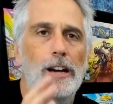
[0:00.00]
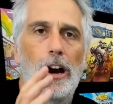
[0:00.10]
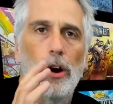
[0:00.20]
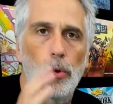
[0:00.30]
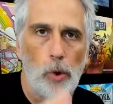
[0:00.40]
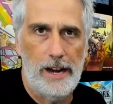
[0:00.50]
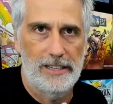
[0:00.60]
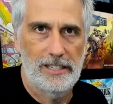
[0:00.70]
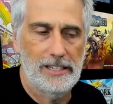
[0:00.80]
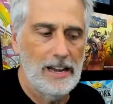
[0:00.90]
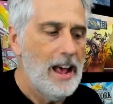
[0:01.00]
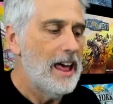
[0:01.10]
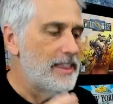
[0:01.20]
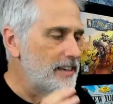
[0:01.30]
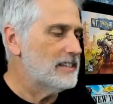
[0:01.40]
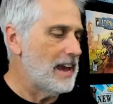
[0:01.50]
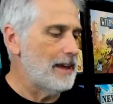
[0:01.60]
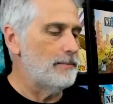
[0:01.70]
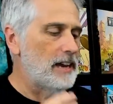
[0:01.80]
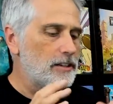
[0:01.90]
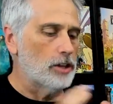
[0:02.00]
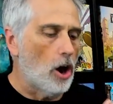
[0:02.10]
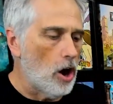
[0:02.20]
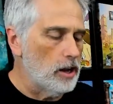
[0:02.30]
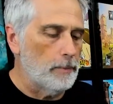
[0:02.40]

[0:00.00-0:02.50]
a race. This game is all